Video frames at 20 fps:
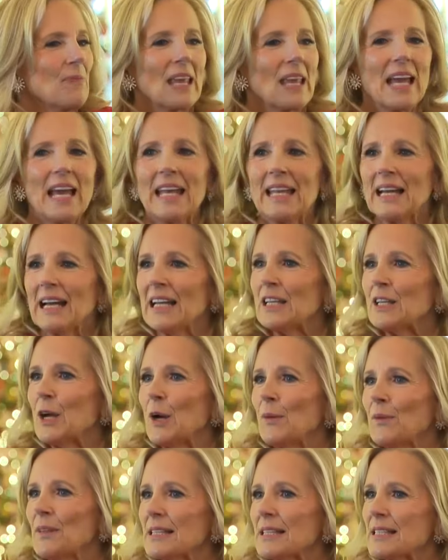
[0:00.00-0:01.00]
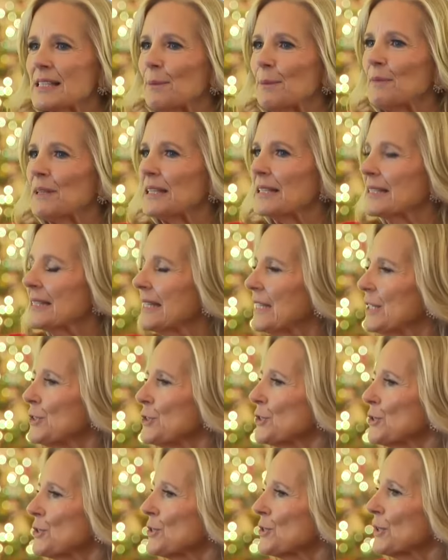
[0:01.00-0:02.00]
And I know that some of the
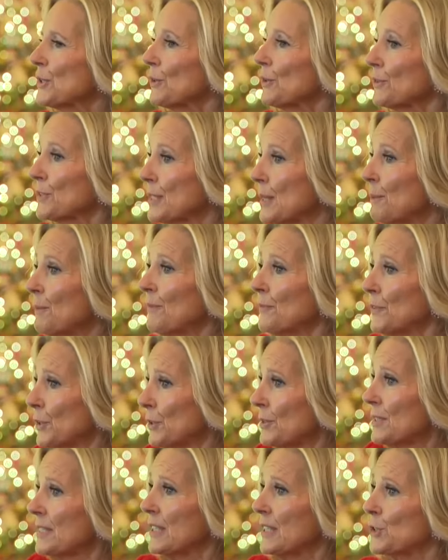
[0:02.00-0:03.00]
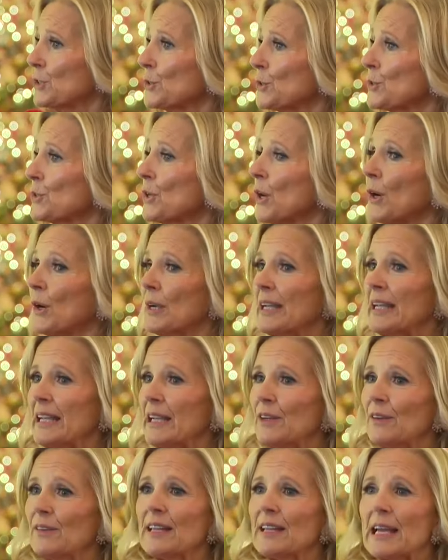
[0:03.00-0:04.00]
teachers, some of their teachers are
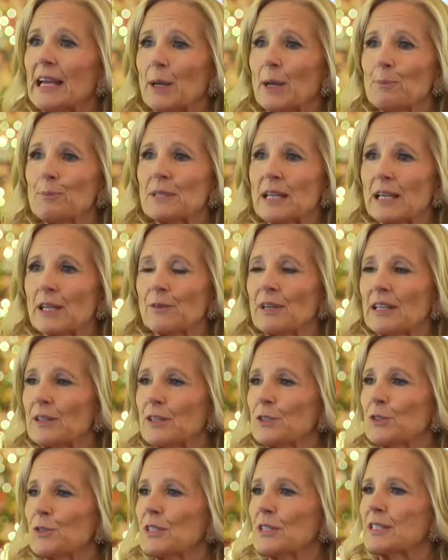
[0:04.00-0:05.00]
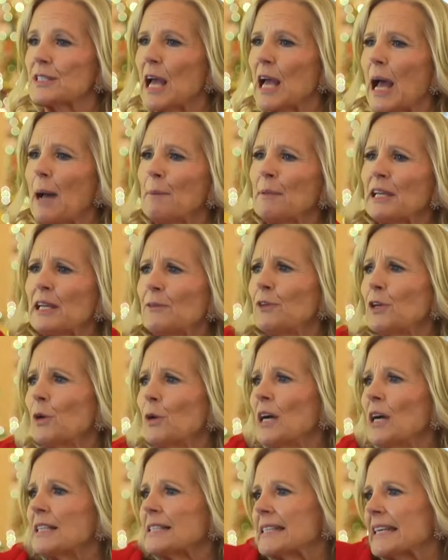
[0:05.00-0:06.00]
here and they help decorate the trees. So how many of you
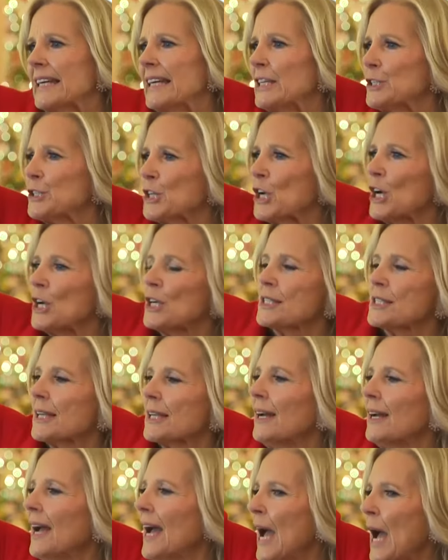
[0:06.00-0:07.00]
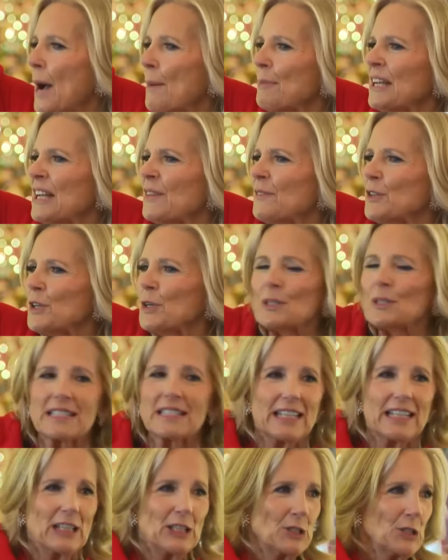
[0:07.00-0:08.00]
are teachers? How many of you are
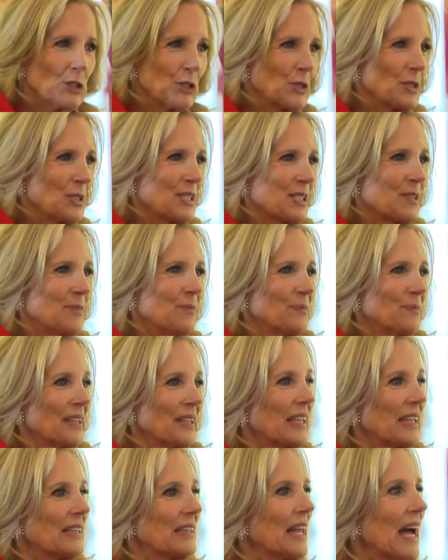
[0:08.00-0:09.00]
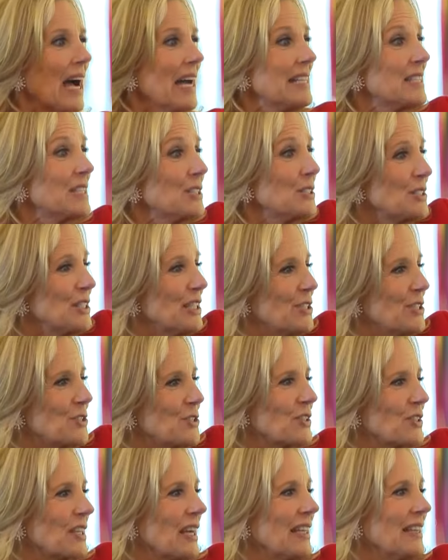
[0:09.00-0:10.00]
teachers? Lots of
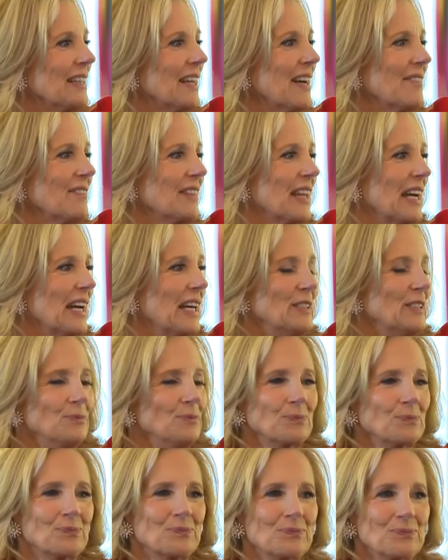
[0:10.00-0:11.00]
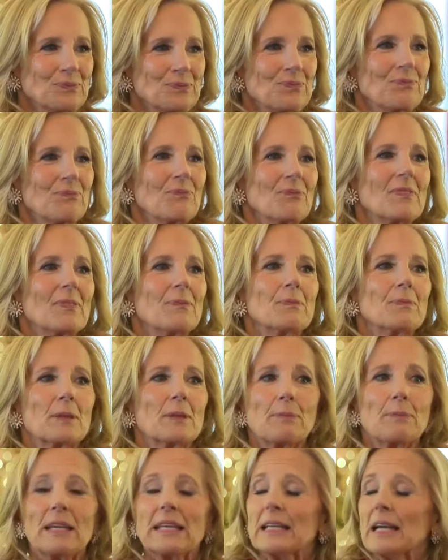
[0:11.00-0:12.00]
teachers. I love that.
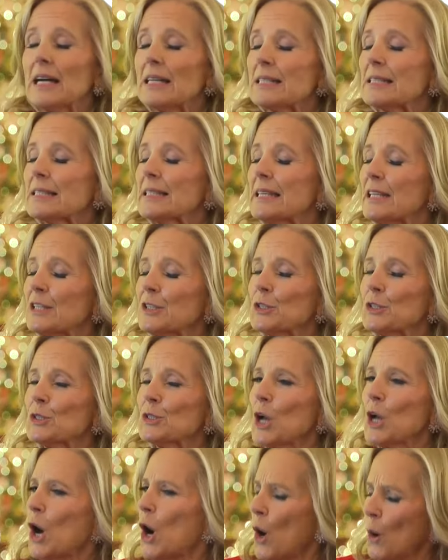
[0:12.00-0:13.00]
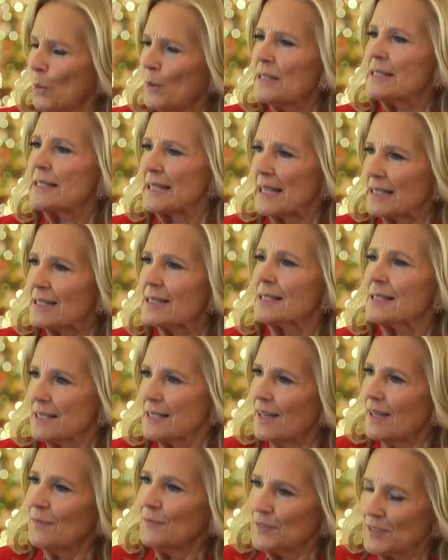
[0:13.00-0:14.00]
Because teachers always get
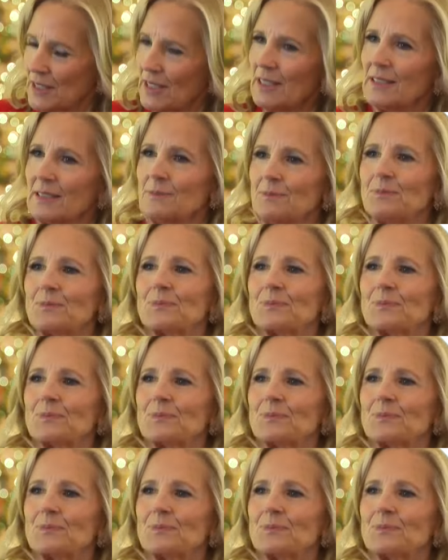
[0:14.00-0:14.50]
stuff done.